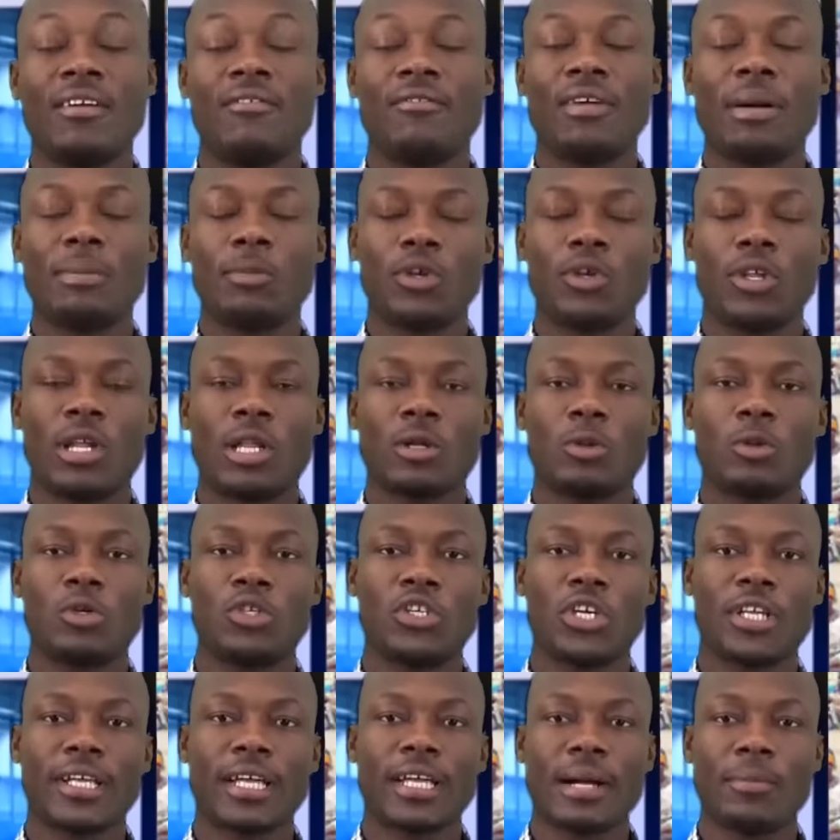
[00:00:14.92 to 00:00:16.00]
Family and
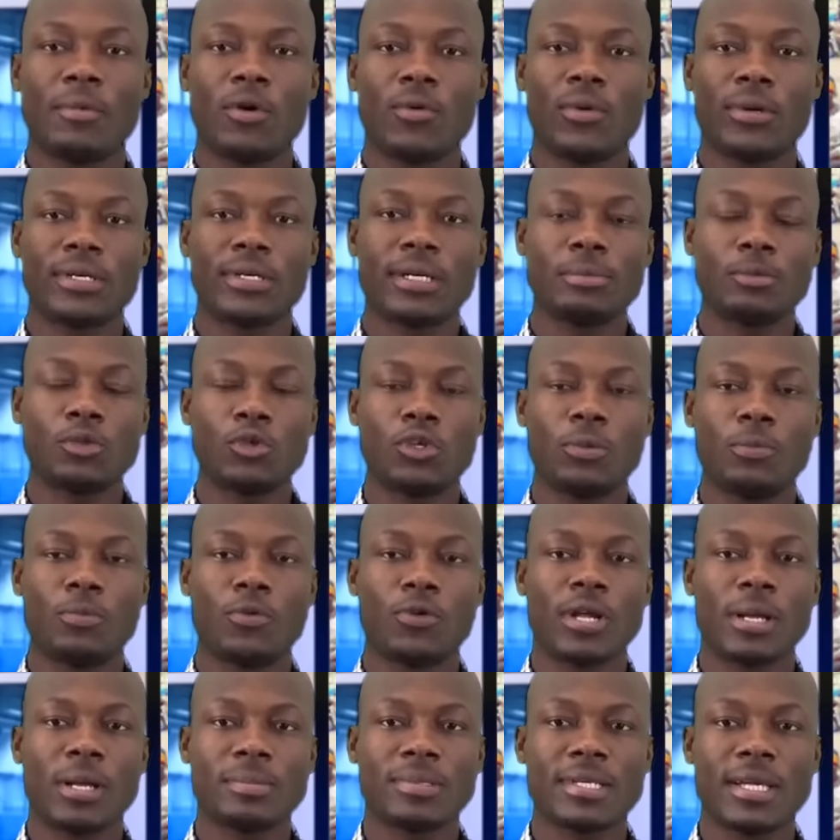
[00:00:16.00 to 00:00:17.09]
Nshwe Abas, welcome to the
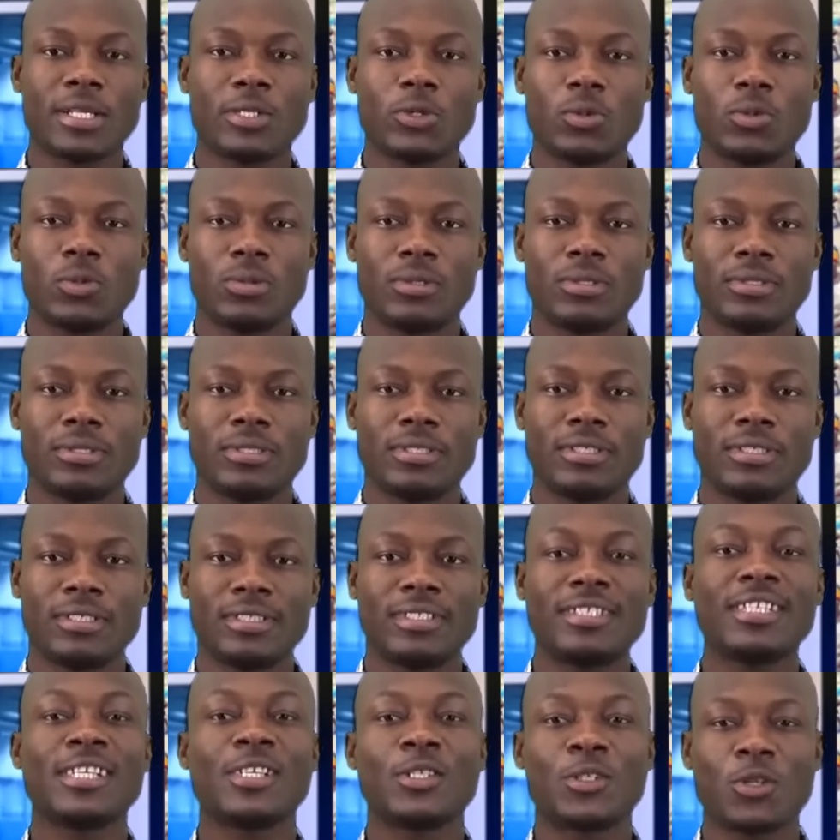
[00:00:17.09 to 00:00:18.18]
program titled
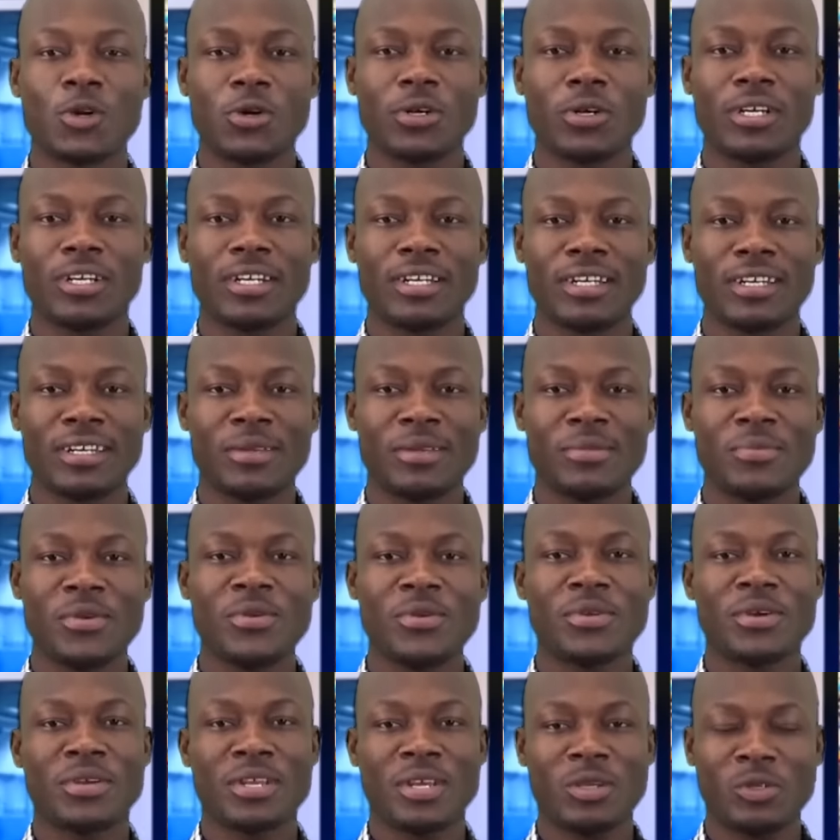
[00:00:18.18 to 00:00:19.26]
Think Tank. Me
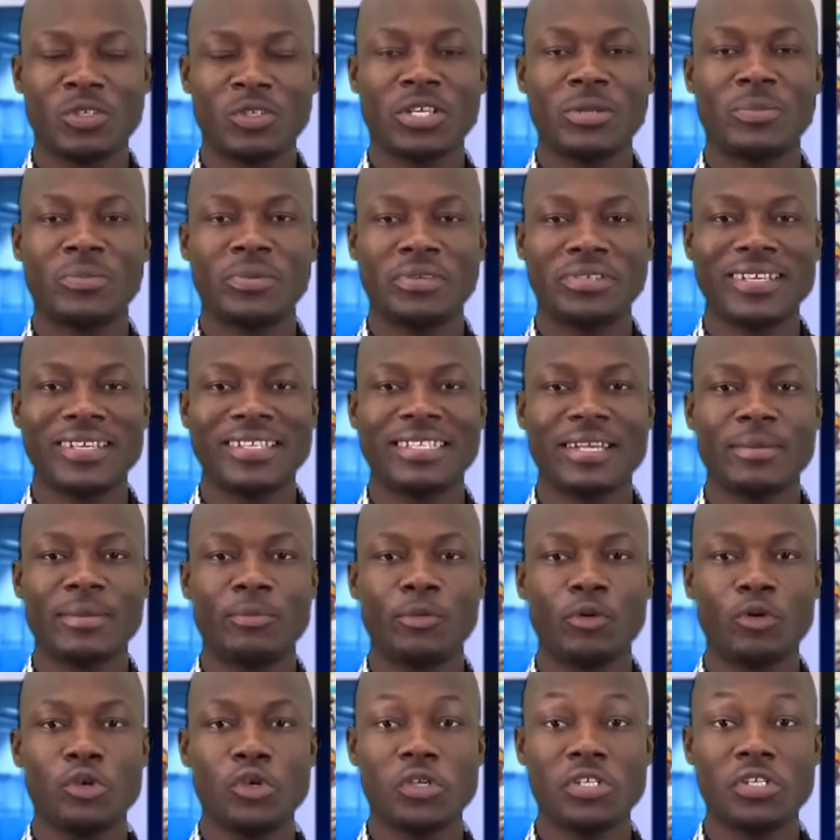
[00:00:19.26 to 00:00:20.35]
and our usual presenter and
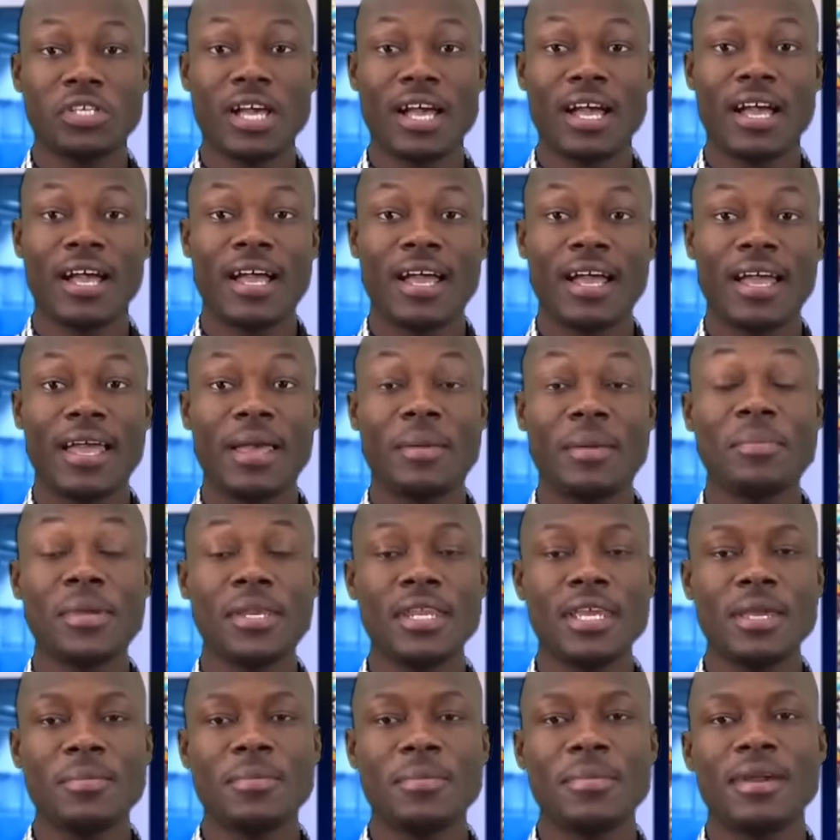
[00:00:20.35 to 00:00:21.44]
producer, my
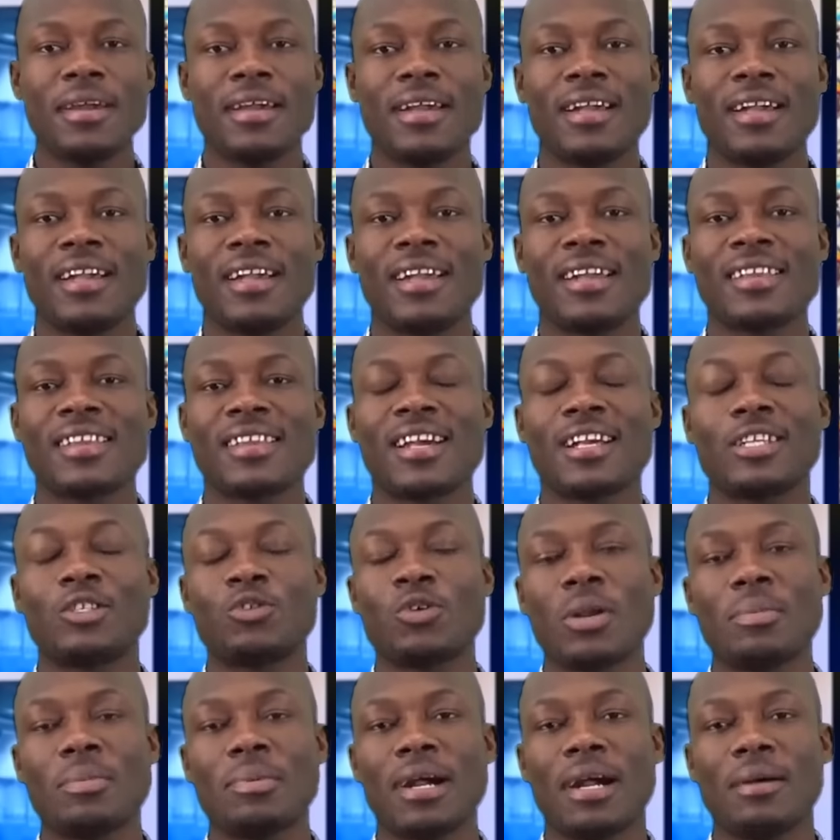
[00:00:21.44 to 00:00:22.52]
name
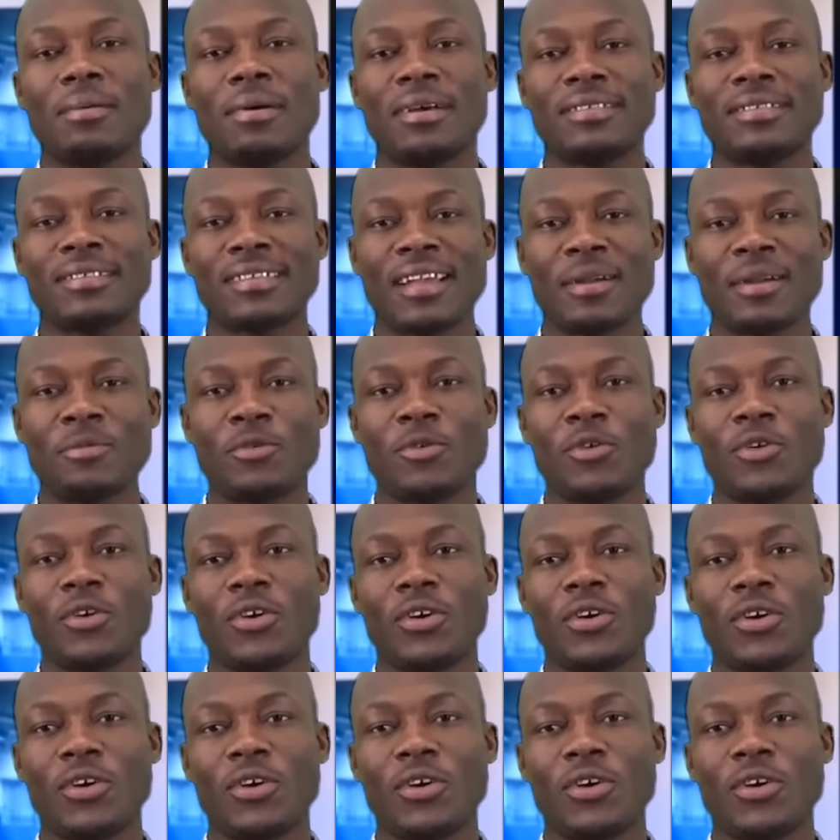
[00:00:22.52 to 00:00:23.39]
Nshwe Abas Kabo.